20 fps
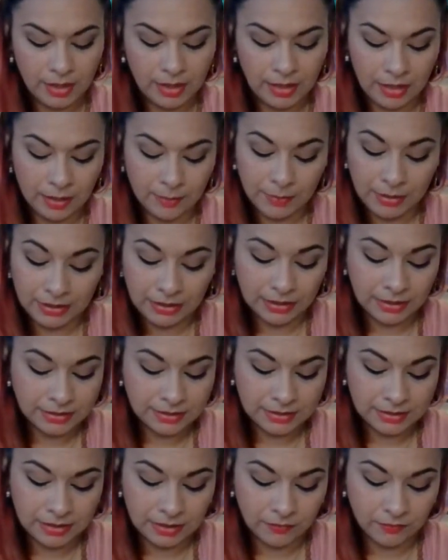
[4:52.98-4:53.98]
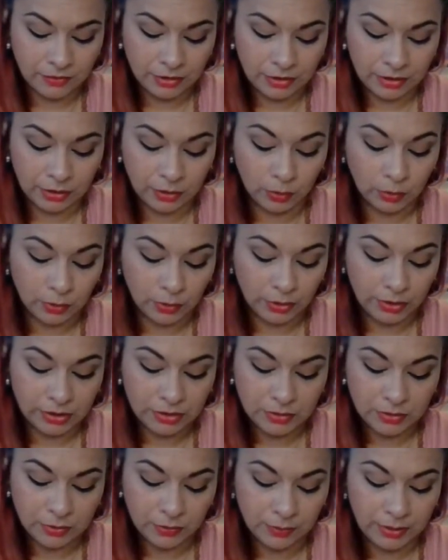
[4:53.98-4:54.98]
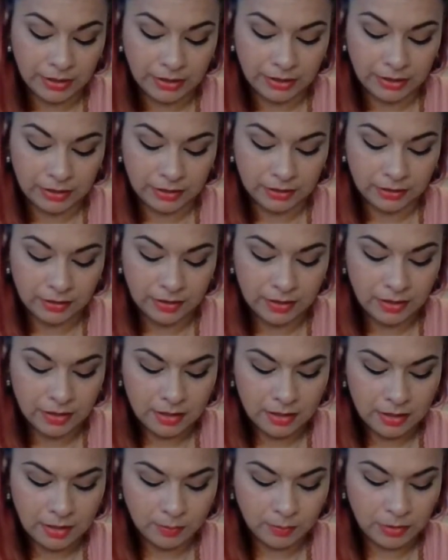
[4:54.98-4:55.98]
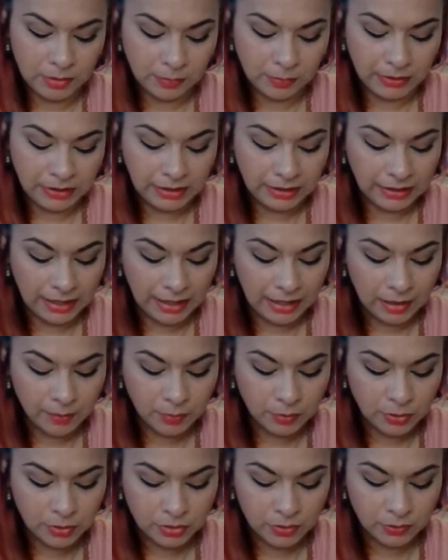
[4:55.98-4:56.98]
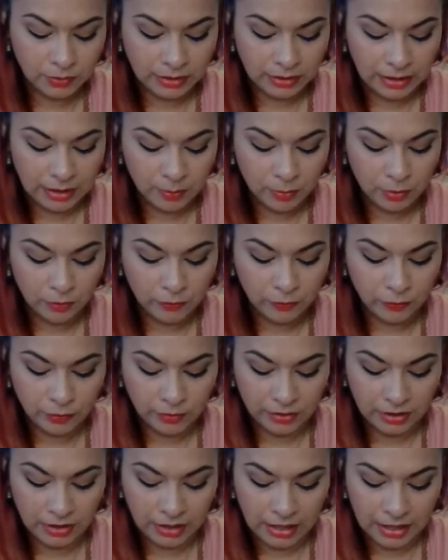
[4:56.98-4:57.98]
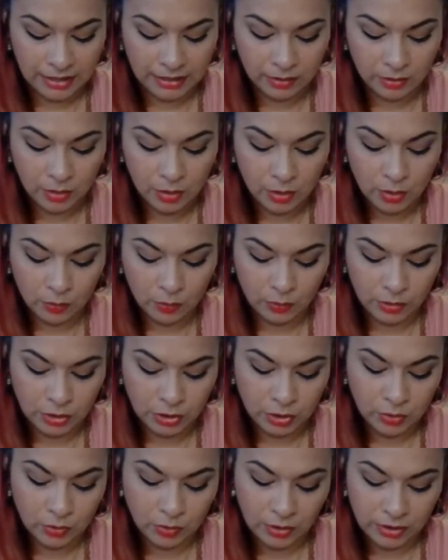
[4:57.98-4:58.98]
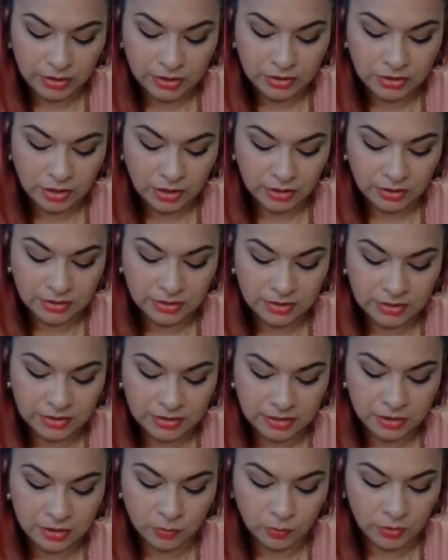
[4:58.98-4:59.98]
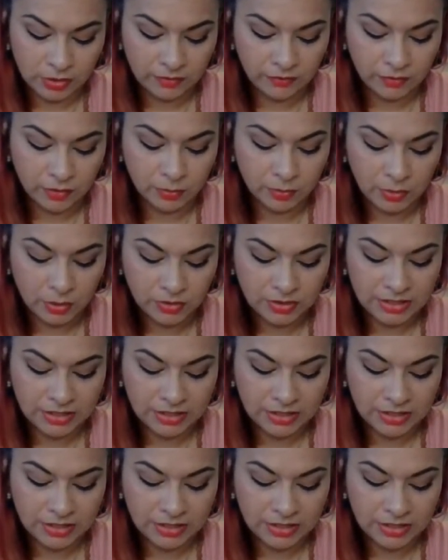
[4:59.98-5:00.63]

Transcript: It may not seem very glorious or radiant, but being able to labor for the light when you are in darkness is one of the most